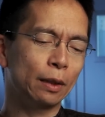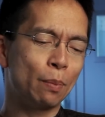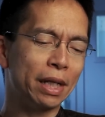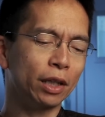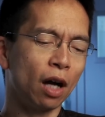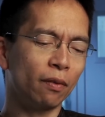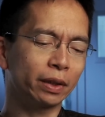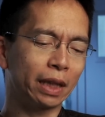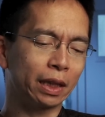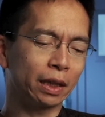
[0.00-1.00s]
many
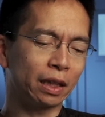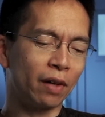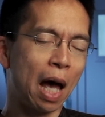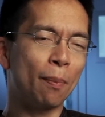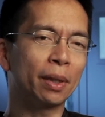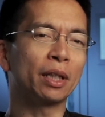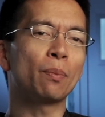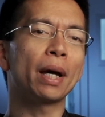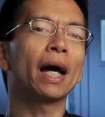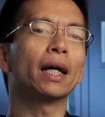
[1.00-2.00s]
conversations have happened in
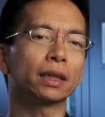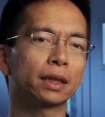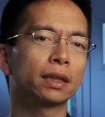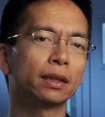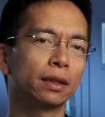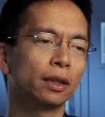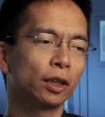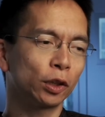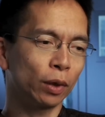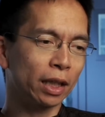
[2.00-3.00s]
the past.
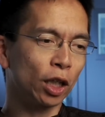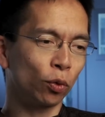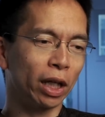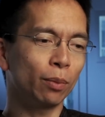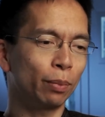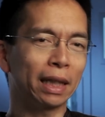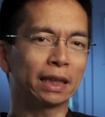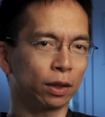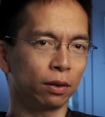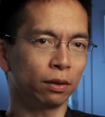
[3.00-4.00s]
So like a great
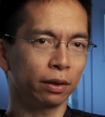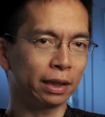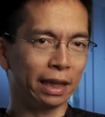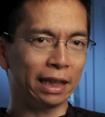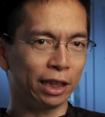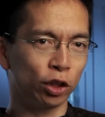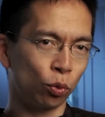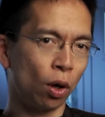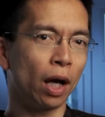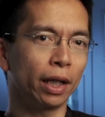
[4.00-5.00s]
bicycle, it's easy to
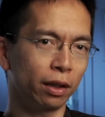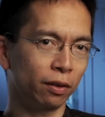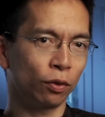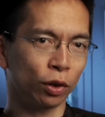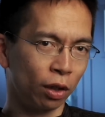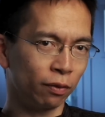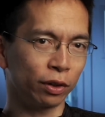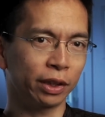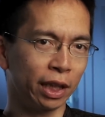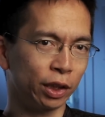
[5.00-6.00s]
ride for
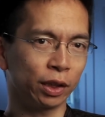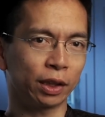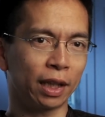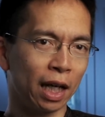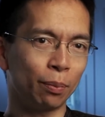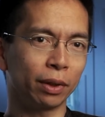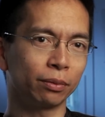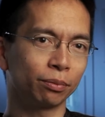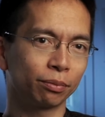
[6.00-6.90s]
conversations to happen.